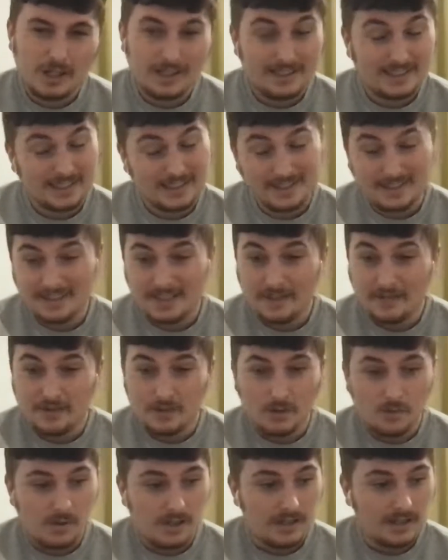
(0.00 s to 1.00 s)
It's a
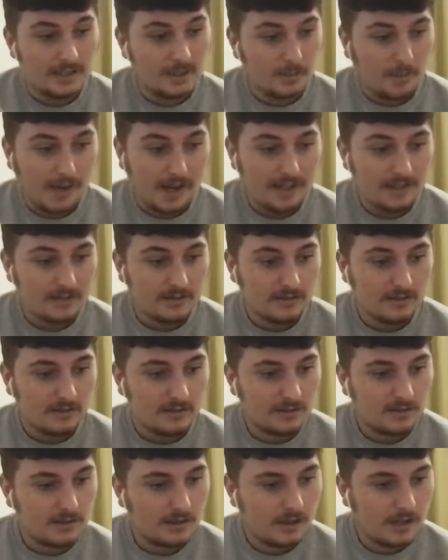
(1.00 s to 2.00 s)
difficult one. It
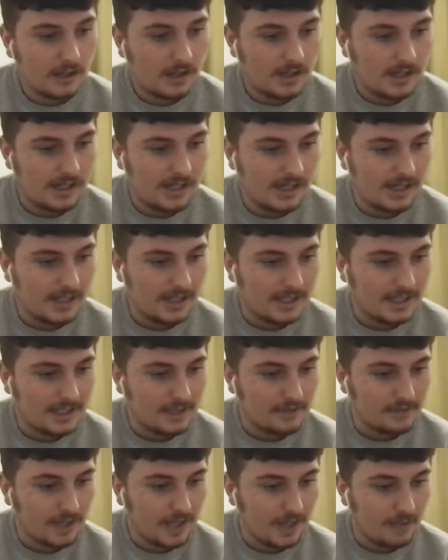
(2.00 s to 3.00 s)
depends
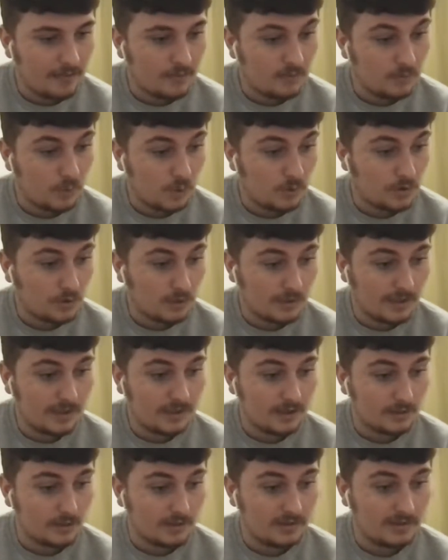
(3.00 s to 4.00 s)
if Cambridge, Walsall
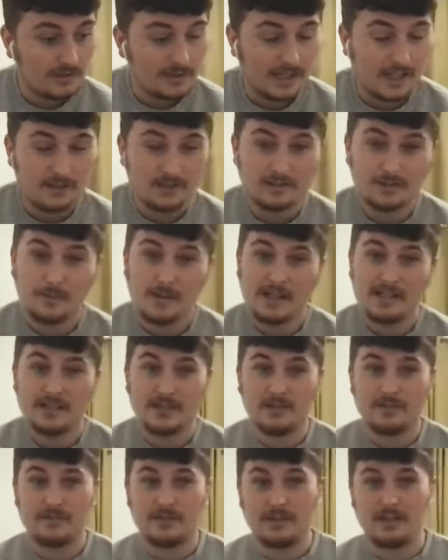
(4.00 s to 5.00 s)
against Swindon Town. It depends
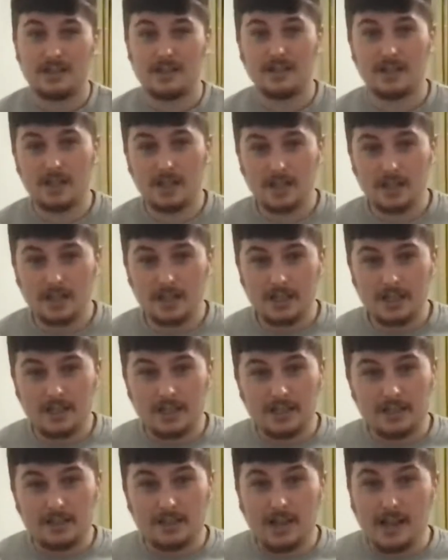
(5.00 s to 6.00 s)
if
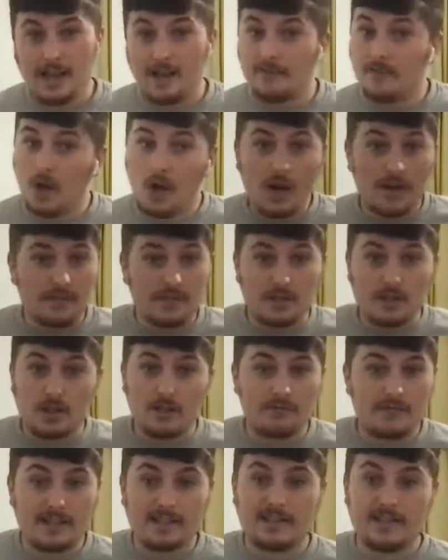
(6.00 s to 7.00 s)
either
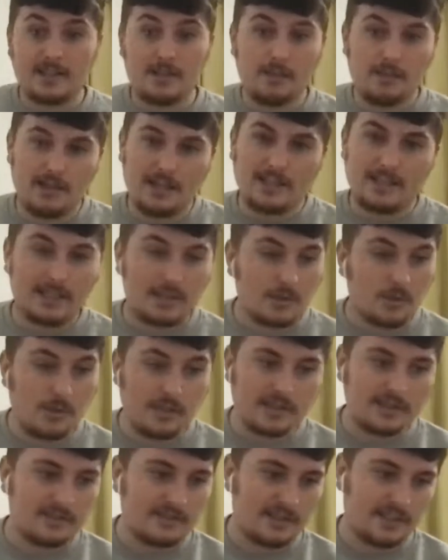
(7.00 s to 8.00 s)
side rest any players. That's
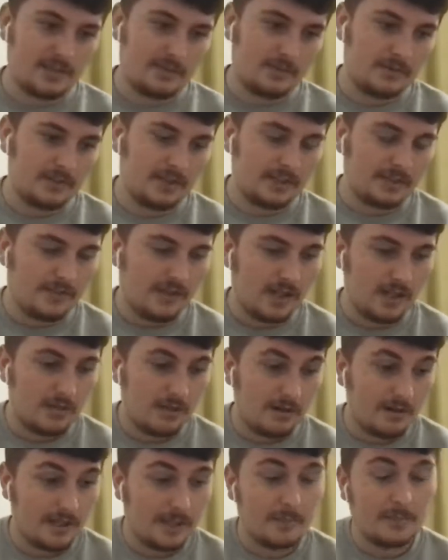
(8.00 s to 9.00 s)
always the thing with these first
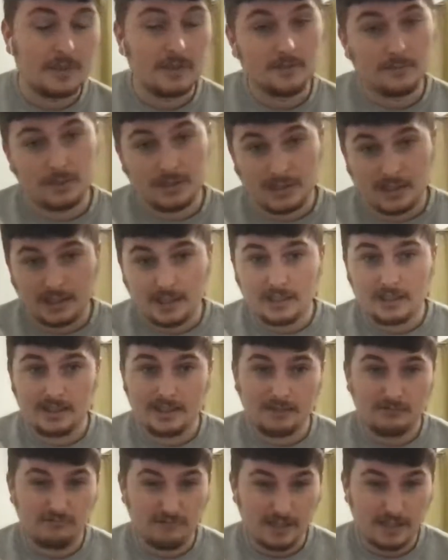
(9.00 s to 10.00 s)
round games, and
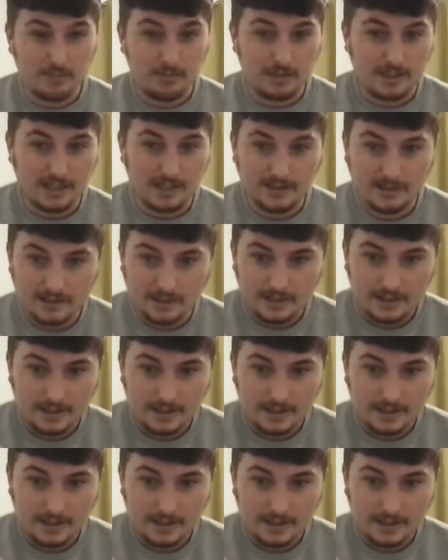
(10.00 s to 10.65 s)
particularly replays.